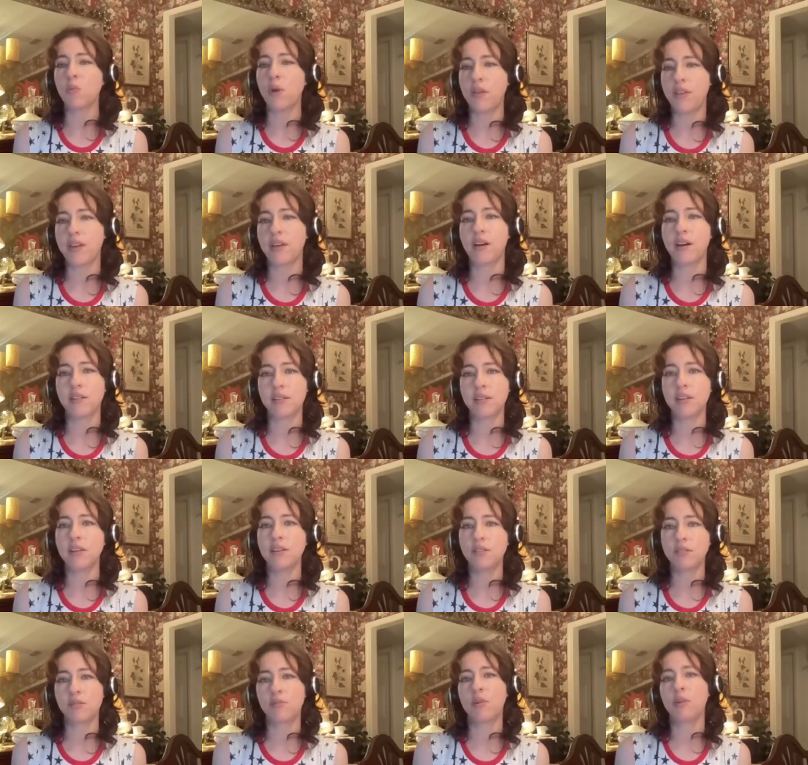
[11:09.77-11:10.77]
why they got
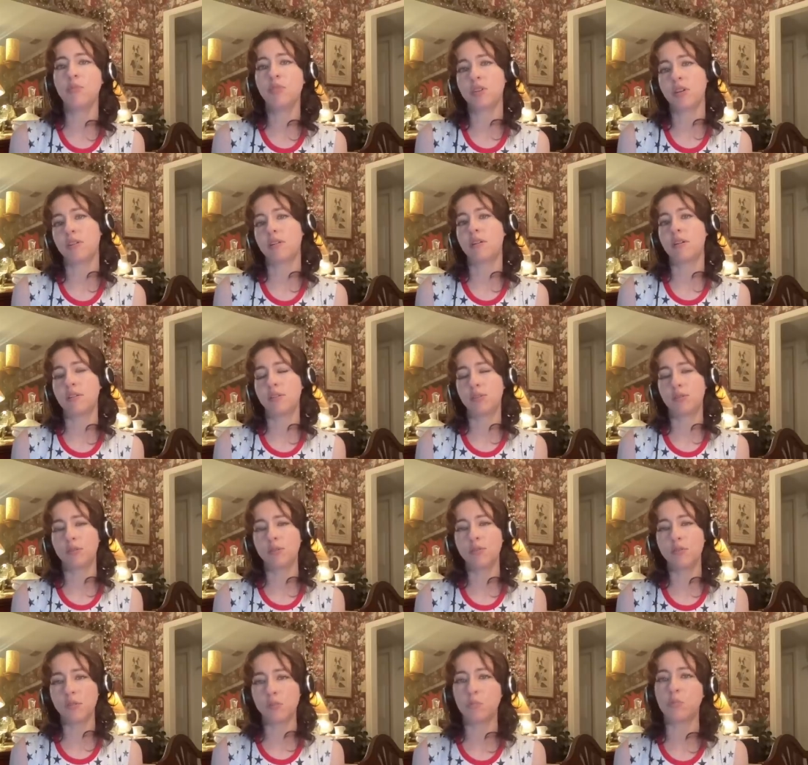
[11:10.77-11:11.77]
tickets to Rammstein
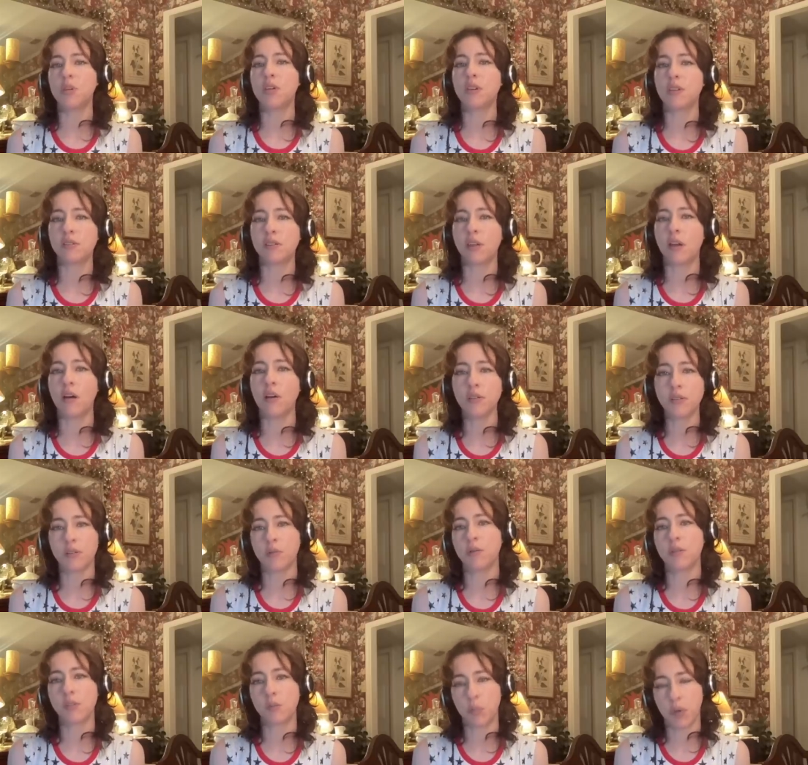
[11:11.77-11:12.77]
concerts is because they
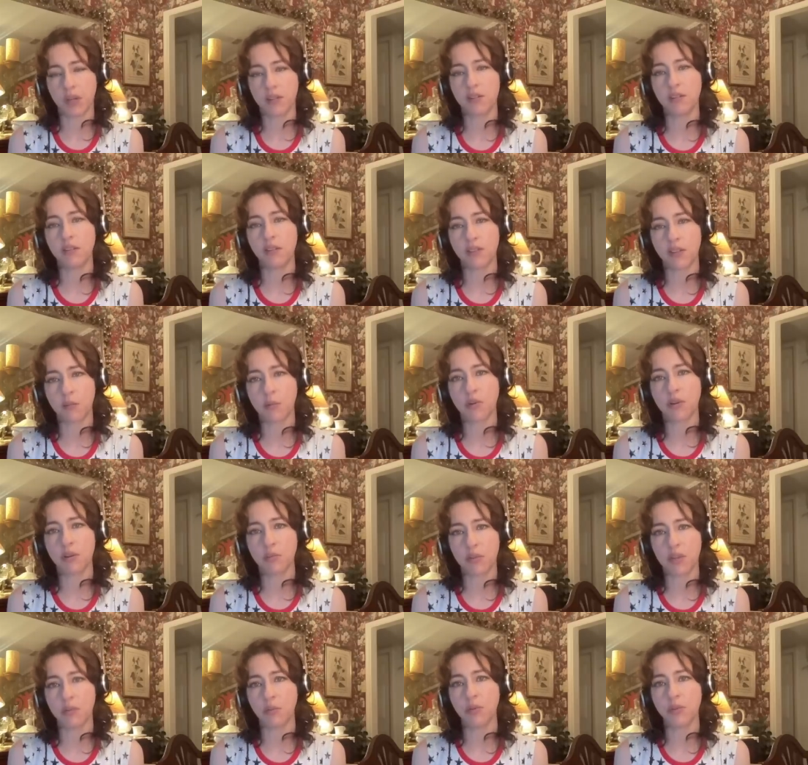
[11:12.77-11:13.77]
also expected that they were going to
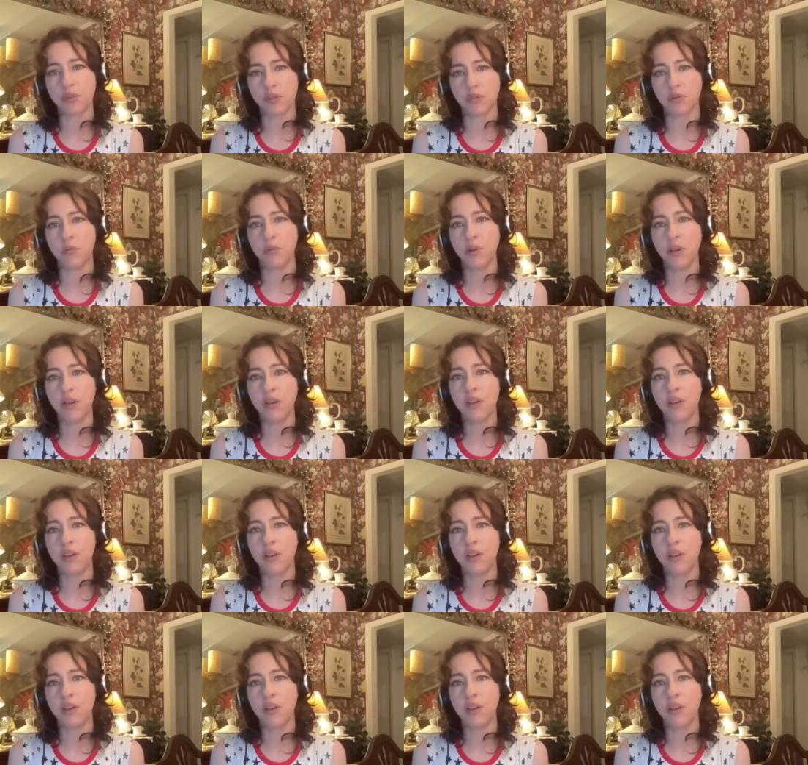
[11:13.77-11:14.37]
be able to